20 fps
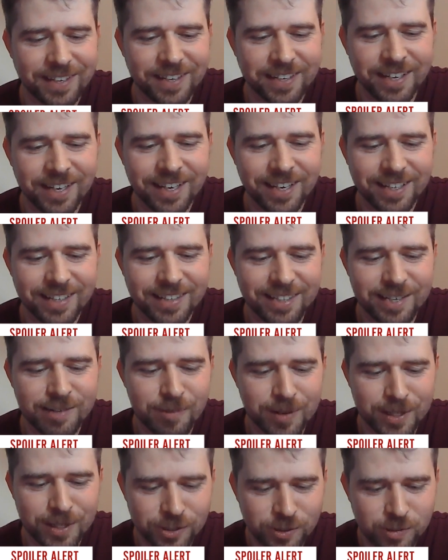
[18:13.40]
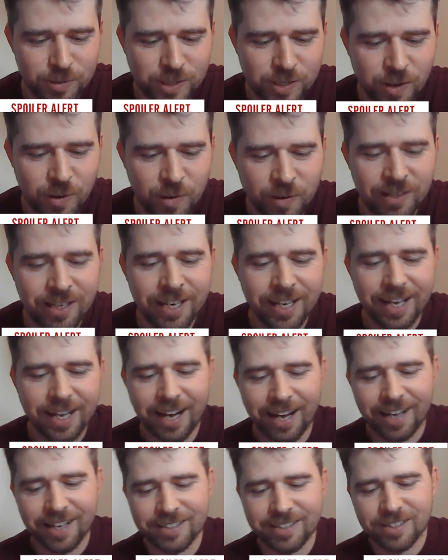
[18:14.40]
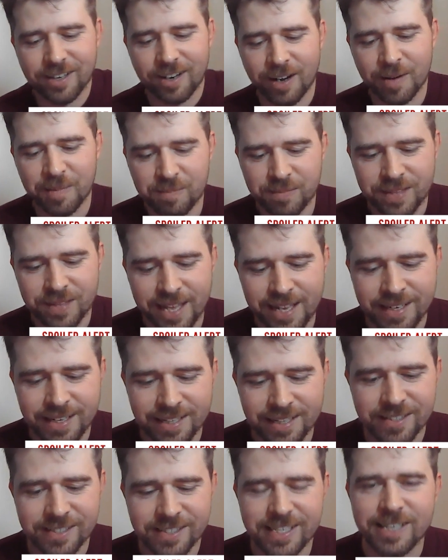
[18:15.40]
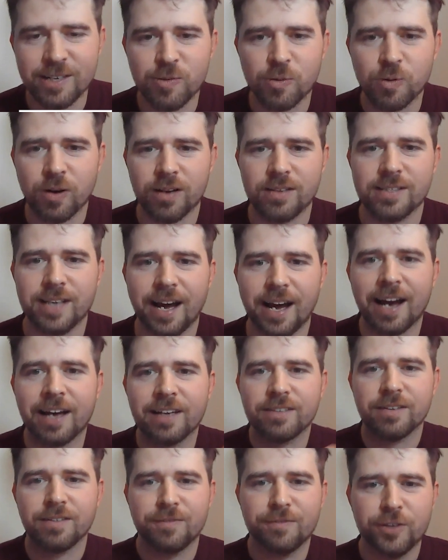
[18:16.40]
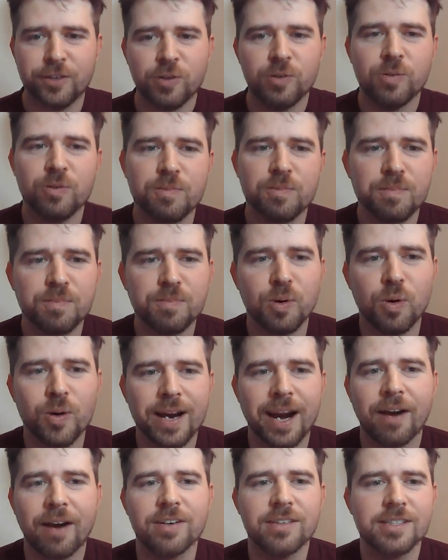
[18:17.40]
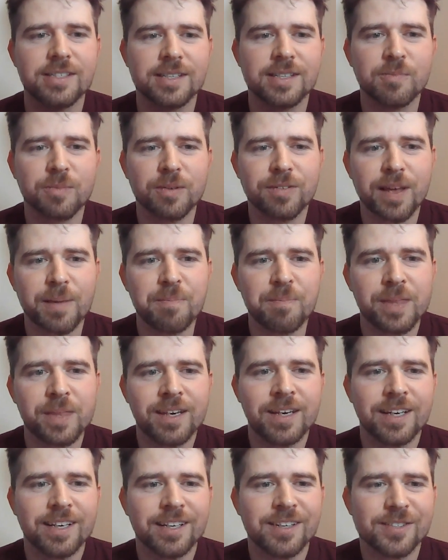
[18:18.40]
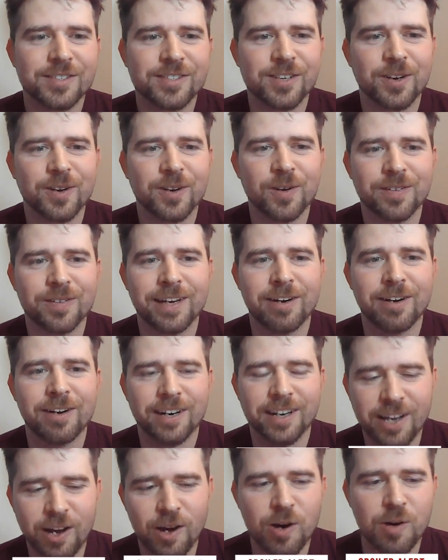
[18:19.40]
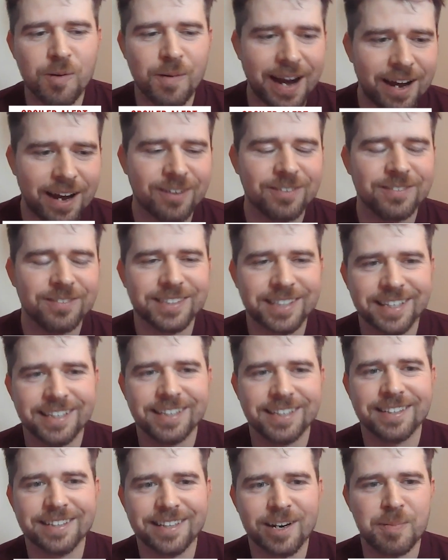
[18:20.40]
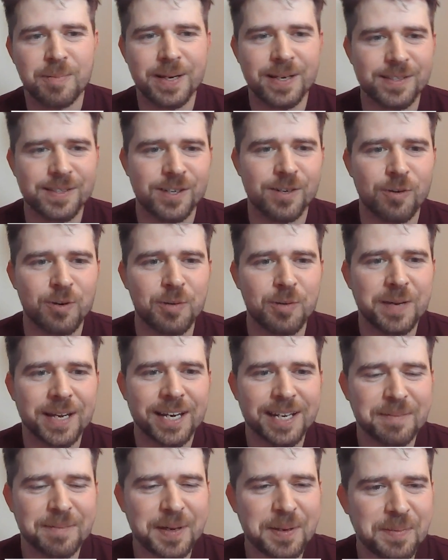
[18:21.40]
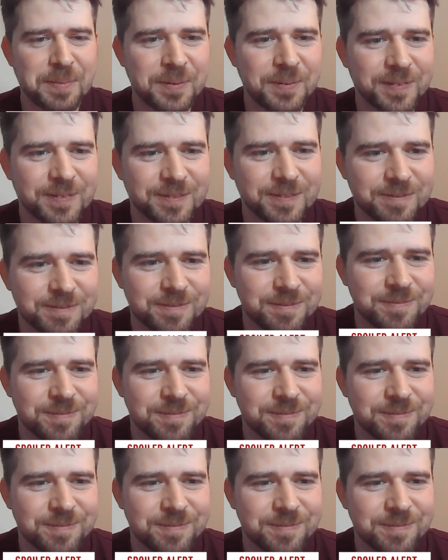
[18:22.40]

of the original two, and I'm then in the sequel going to add a few more characters in with them. So they're going to go around and they'll be as a group killing people.